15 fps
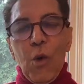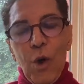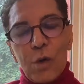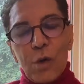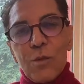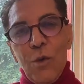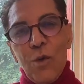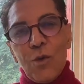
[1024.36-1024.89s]

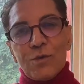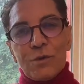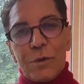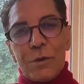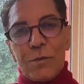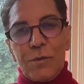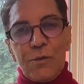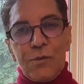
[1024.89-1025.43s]

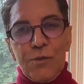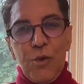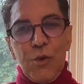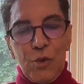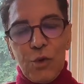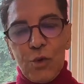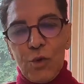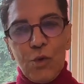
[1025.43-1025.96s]
hormones
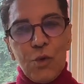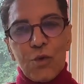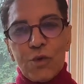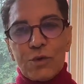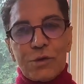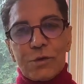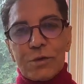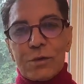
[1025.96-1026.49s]

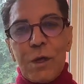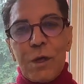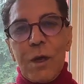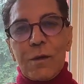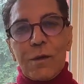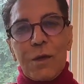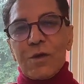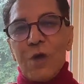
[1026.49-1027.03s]
produce,
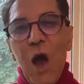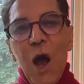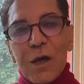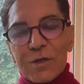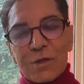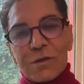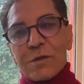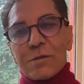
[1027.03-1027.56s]
the
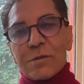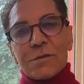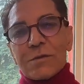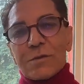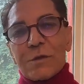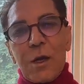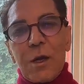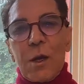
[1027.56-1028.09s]

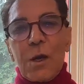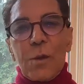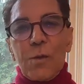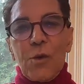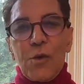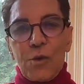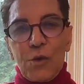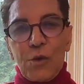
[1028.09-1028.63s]
toxins
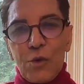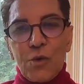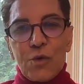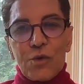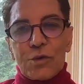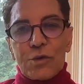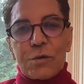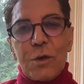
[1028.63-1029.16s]

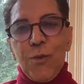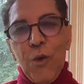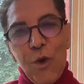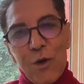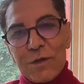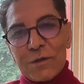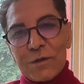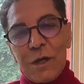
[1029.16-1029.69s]
produced, the
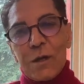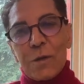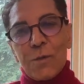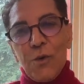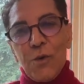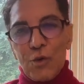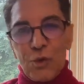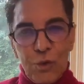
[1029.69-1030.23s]

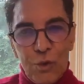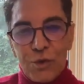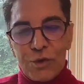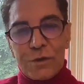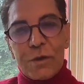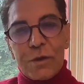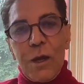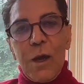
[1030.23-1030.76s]
poison
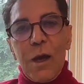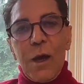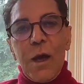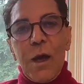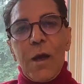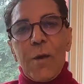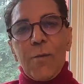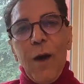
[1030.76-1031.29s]
produced
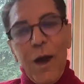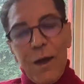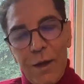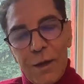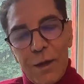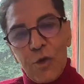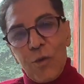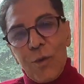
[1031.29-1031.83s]
by
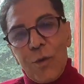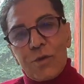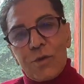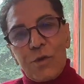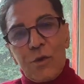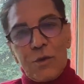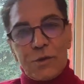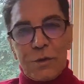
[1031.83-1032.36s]

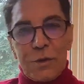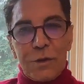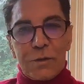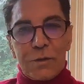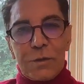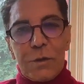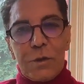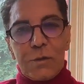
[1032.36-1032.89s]

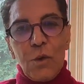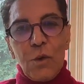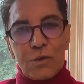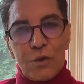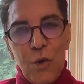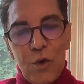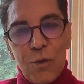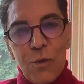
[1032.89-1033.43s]
endometriosis.
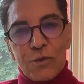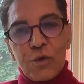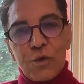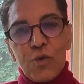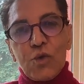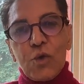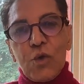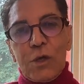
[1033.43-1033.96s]
Those hormones
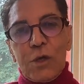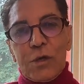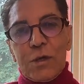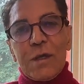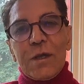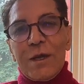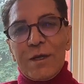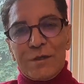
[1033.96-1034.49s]
could
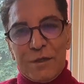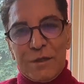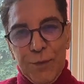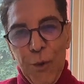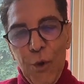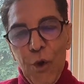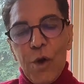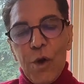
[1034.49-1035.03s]
kill the
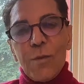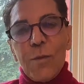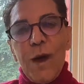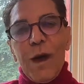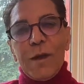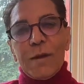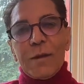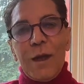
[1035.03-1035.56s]

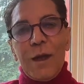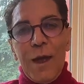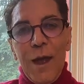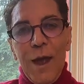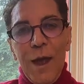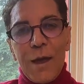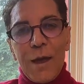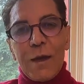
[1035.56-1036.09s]
sperm and the
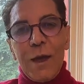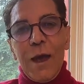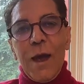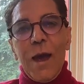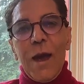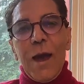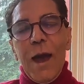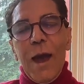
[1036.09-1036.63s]
egg
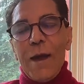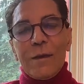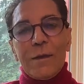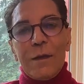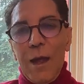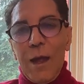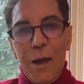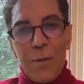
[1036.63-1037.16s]

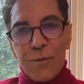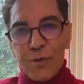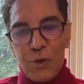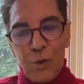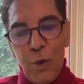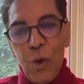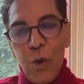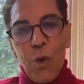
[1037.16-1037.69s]
and the
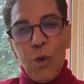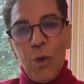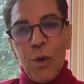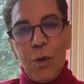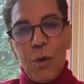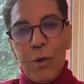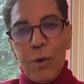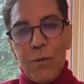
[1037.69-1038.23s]

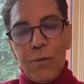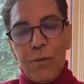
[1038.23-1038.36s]
embryo,